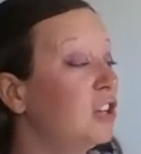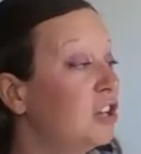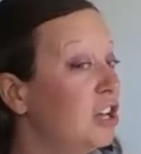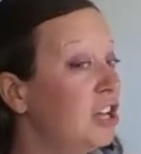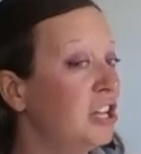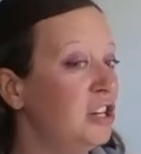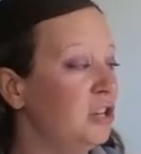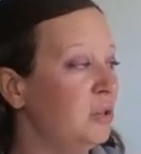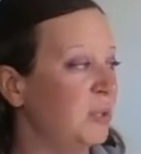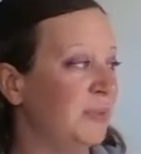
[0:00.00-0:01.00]
good
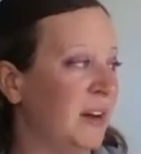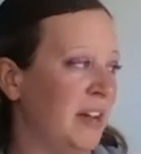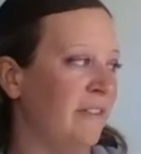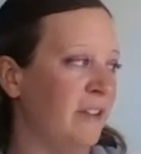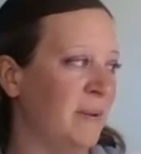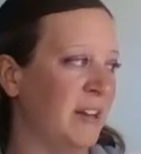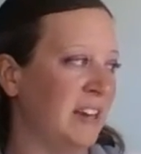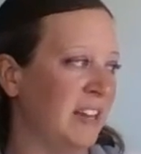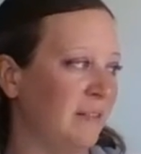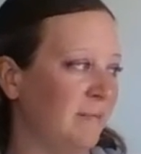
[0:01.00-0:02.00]
news for
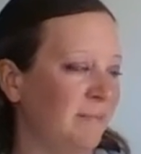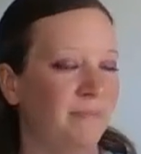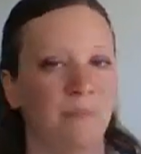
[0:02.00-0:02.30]
everybody.